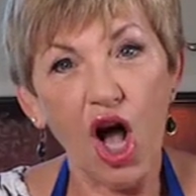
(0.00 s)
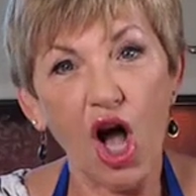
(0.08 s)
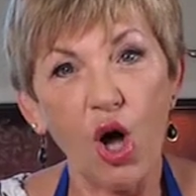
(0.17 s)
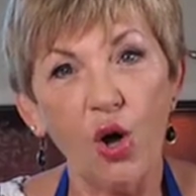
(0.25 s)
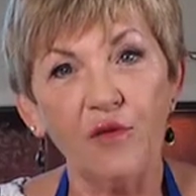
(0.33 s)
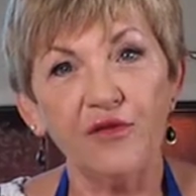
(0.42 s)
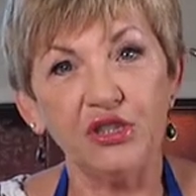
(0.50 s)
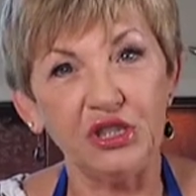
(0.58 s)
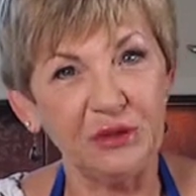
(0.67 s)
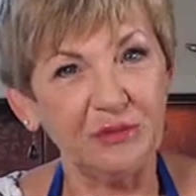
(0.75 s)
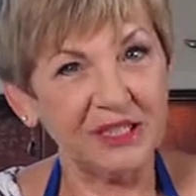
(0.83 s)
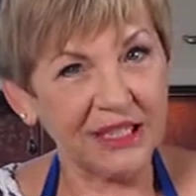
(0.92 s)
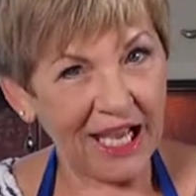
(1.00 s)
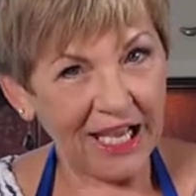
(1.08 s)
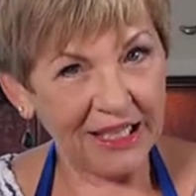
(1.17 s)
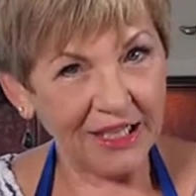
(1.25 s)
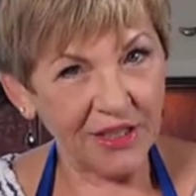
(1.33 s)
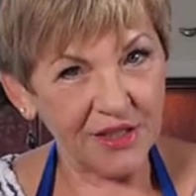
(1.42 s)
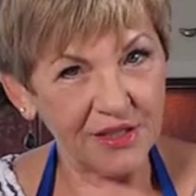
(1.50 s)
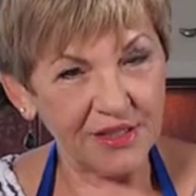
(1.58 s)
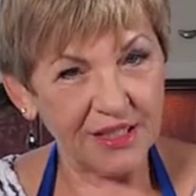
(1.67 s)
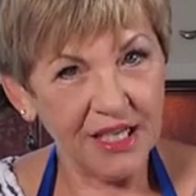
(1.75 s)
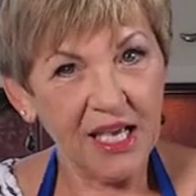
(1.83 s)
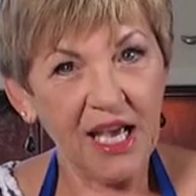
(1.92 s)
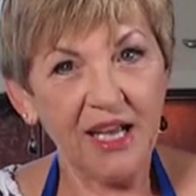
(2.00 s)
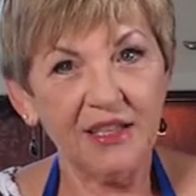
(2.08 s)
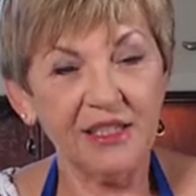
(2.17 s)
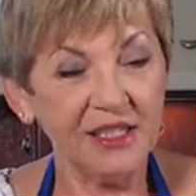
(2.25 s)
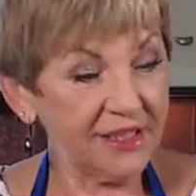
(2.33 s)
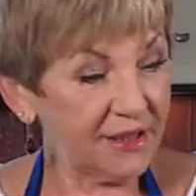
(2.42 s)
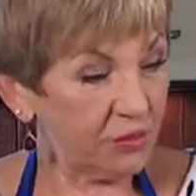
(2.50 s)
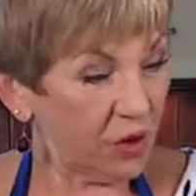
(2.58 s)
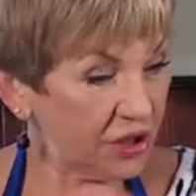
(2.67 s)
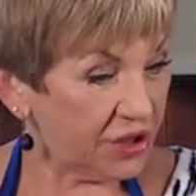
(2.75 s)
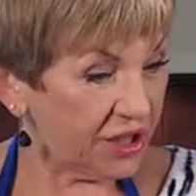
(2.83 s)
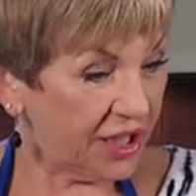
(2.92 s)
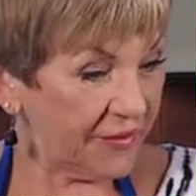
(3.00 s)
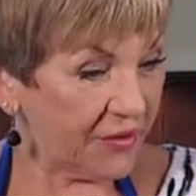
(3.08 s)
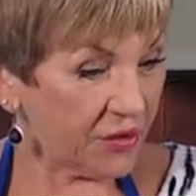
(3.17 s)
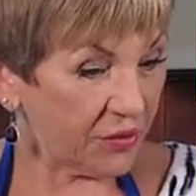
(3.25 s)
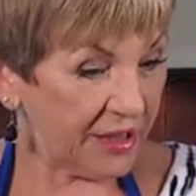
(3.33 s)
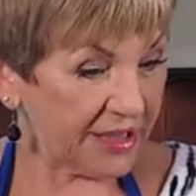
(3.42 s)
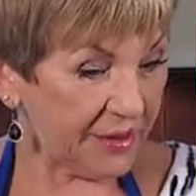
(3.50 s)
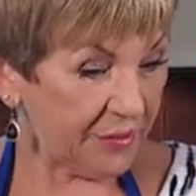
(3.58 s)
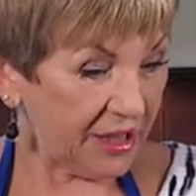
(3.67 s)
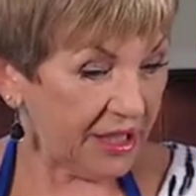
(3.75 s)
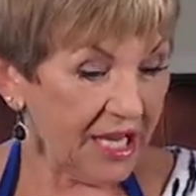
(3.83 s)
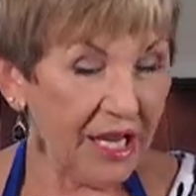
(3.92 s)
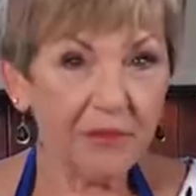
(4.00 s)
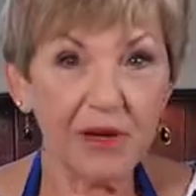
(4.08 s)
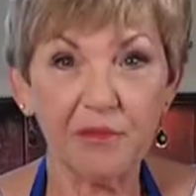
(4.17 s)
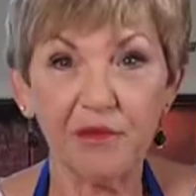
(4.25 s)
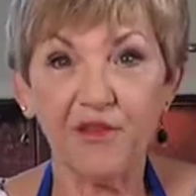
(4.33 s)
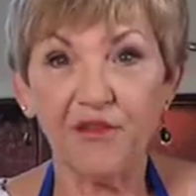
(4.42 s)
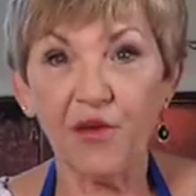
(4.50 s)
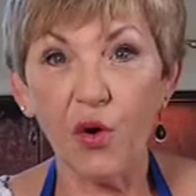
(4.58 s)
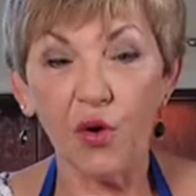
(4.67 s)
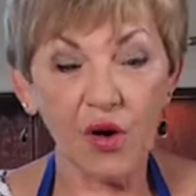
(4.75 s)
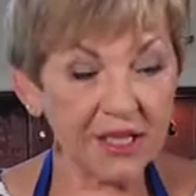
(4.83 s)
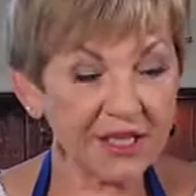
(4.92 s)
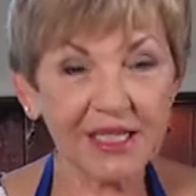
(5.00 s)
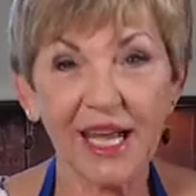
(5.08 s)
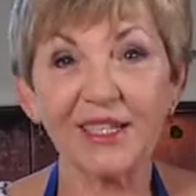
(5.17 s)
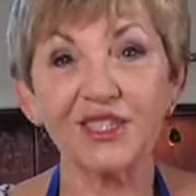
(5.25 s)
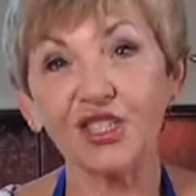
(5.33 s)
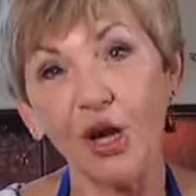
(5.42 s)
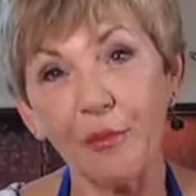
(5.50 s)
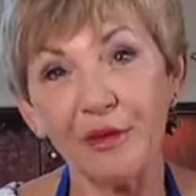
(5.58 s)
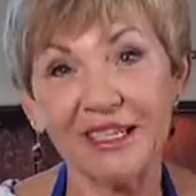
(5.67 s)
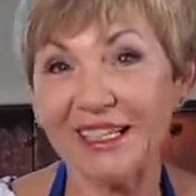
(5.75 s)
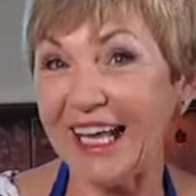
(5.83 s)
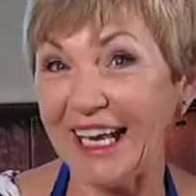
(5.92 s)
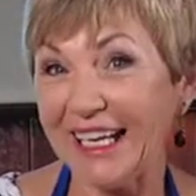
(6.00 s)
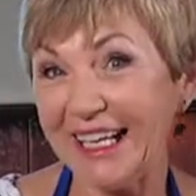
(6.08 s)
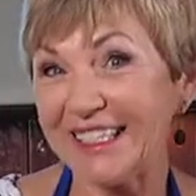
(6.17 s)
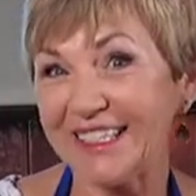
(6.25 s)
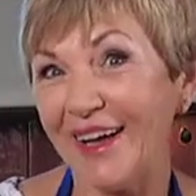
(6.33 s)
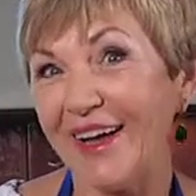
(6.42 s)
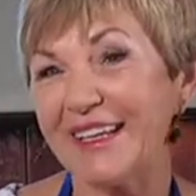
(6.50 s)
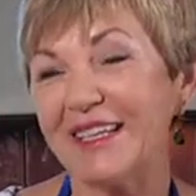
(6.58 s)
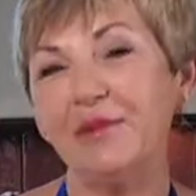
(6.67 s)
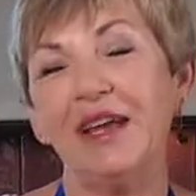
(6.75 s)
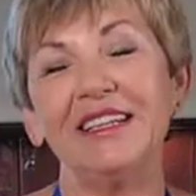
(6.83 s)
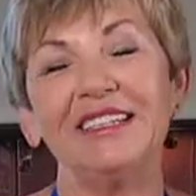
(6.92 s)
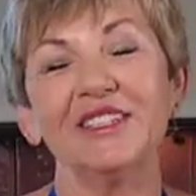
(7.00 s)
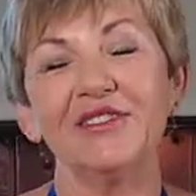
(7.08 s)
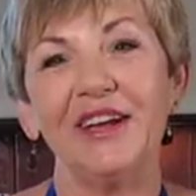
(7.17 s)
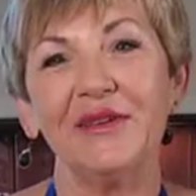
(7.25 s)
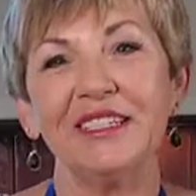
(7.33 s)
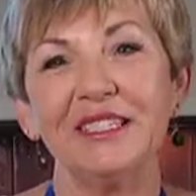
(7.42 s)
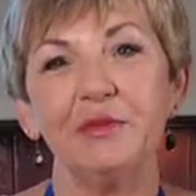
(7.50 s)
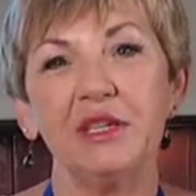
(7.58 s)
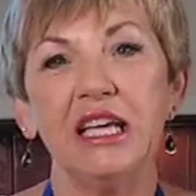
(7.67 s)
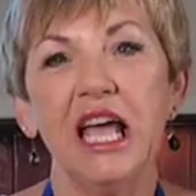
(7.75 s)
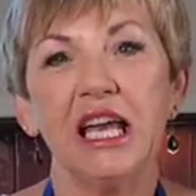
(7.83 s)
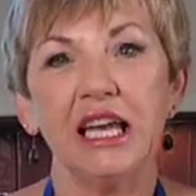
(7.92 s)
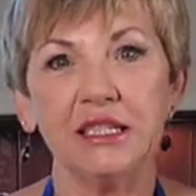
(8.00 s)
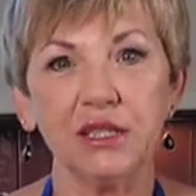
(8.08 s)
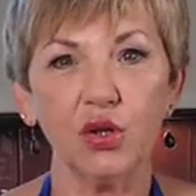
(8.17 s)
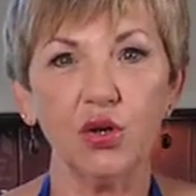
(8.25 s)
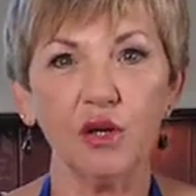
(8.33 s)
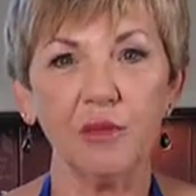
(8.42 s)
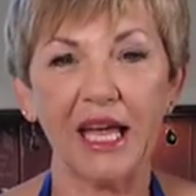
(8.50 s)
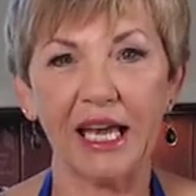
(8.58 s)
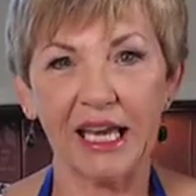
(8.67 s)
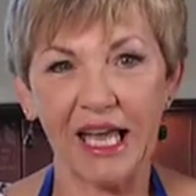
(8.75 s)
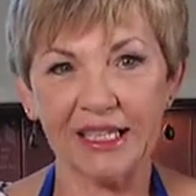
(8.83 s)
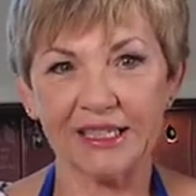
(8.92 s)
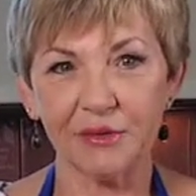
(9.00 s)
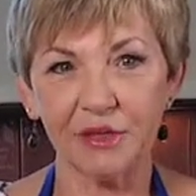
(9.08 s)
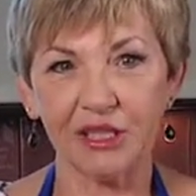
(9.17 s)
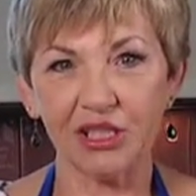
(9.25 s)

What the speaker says: of new potatoes. And this is what you need for the recipe. But before I start chopping and getting excited about this great recipe, let's talk about last week's